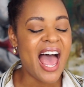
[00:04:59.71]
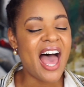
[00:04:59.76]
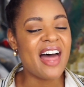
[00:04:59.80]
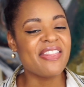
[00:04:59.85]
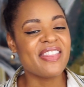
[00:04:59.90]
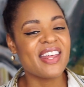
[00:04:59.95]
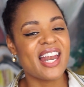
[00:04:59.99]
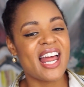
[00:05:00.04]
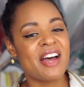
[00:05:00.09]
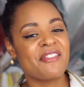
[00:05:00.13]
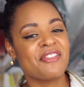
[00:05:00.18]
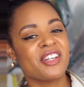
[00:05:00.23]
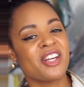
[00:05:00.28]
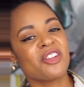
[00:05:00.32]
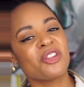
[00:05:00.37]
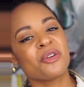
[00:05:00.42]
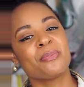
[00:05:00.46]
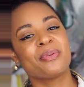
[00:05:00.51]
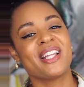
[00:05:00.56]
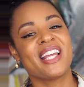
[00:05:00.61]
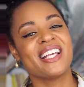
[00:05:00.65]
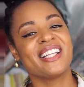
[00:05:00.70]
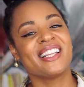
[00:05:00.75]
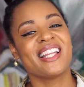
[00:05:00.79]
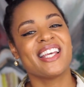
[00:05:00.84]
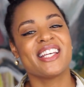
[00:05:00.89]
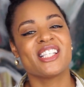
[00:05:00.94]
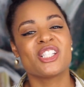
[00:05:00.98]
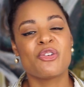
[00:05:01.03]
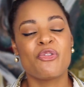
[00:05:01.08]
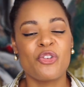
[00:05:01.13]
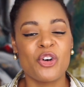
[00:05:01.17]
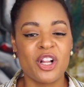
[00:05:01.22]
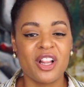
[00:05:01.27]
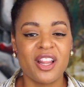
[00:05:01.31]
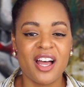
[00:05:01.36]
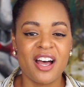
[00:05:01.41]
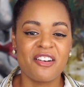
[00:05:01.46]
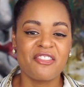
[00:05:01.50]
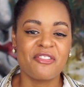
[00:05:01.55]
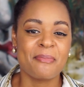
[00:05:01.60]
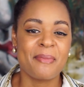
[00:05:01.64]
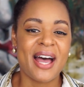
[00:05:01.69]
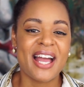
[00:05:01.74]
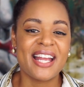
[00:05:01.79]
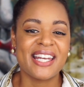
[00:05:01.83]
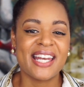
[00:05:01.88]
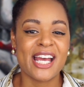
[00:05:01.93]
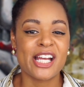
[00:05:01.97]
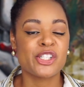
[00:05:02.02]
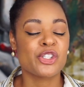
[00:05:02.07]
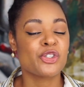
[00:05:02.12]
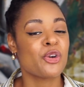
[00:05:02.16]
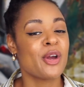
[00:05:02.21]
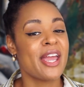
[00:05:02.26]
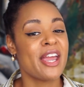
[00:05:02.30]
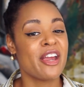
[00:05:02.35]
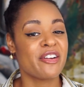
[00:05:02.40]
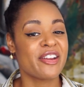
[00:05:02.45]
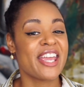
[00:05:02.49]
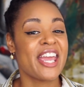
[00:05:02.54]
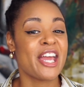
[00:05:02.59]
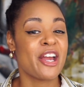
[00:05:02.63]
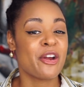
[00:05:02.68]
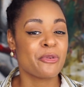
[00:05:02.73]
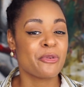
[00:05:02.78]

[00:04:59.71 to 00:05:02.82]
And then I have another playlist full of my natural hair care